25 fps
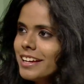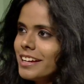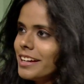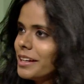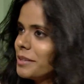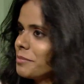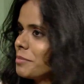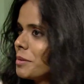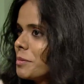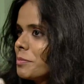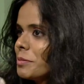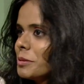
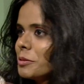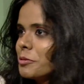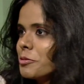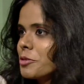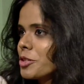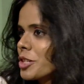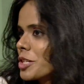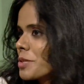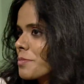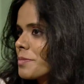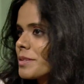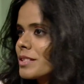and people could
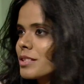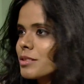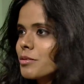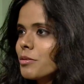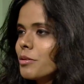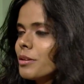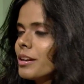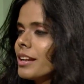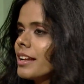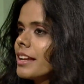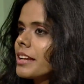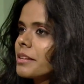just be
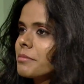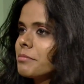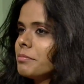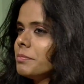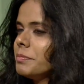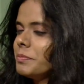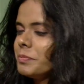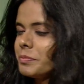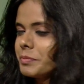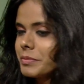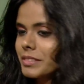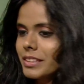sold.
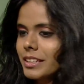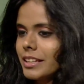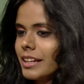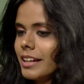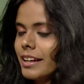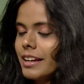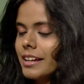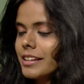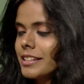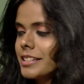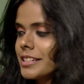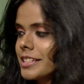
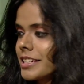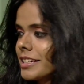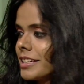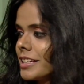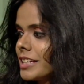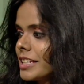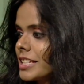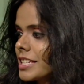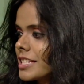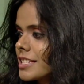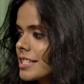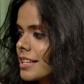And
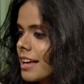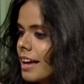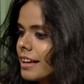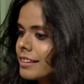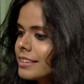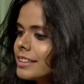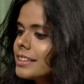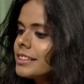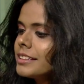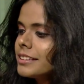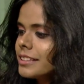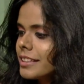I
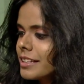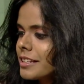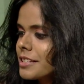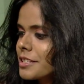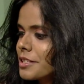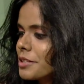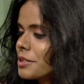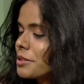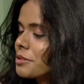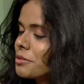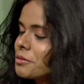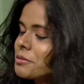think there is a
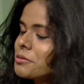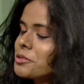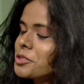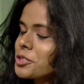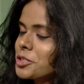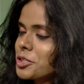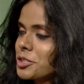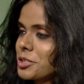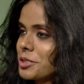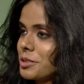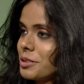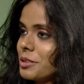
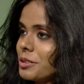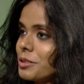huge,